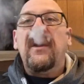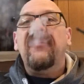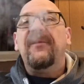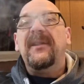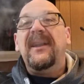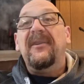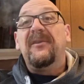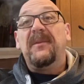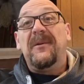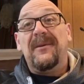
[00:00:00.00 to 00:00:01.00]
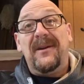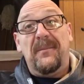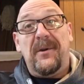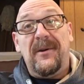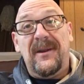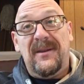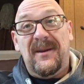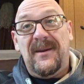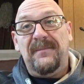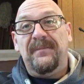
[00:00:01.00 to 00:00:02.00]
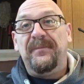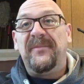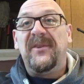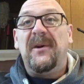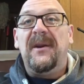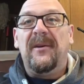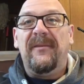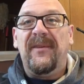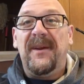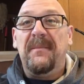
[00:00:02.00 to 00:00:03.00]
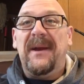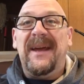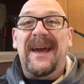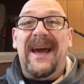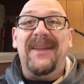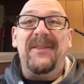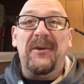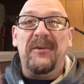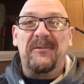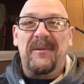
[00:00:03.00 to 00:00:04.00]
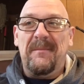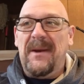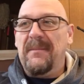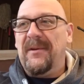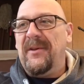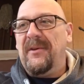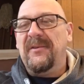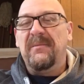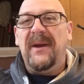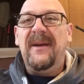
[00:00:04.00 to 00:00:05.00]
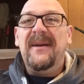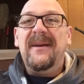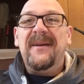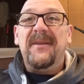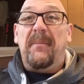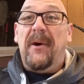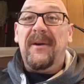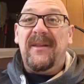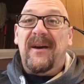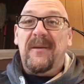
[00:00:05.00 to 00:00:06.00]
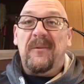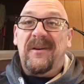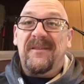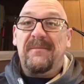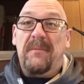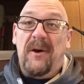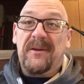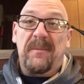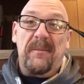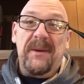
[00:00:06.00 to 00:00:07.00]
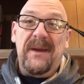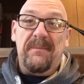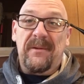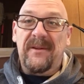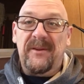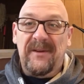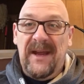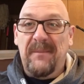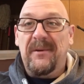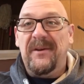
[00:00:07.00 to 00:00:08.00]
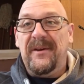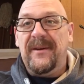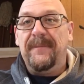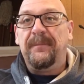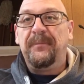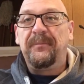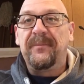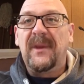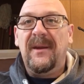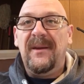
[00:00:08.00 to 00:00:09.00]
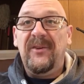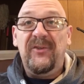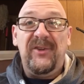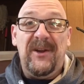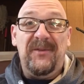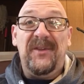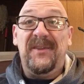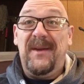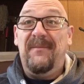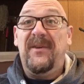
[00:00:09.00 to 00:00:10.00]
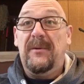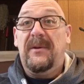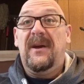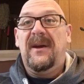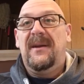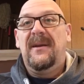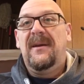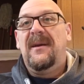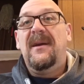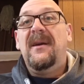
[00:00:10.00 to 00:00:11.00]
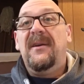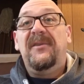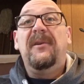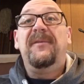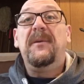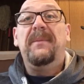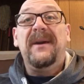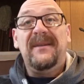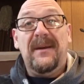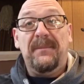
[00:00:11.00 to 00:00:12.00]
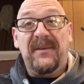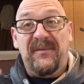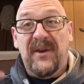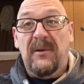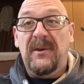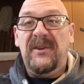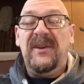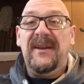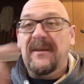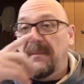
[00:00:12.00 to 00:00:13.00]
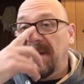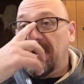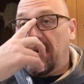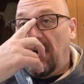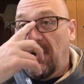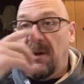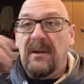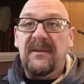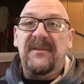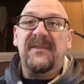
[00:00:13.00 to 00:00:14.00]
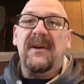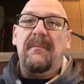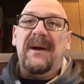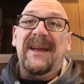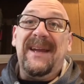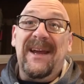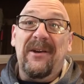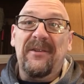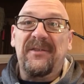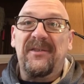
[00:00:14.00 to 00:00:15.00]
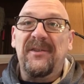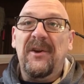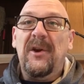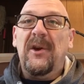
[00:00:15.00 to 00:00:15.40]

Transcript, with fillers: And for years, we were on a party line. So I don't know if anybody had those, remember those, but the party line was multiple people in your neighborhood shared the same phone line. So if you picked up the phone and you needed to make a call and somebody else